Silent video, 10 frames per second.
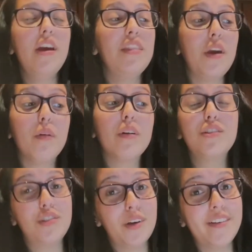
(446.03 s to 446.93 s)
They were
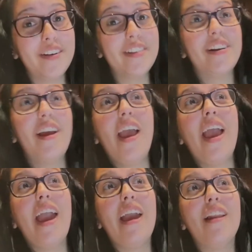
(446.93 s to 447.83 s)
so good.
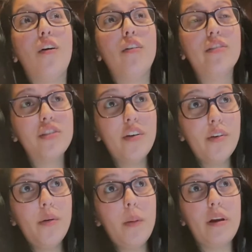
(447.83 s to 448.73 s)
And
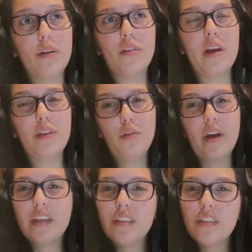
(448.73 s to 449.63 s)
also another like little, I
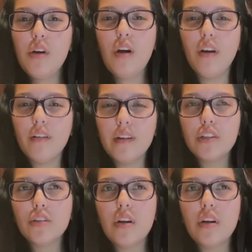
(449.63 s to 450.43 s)
guess you could call it a restaurant.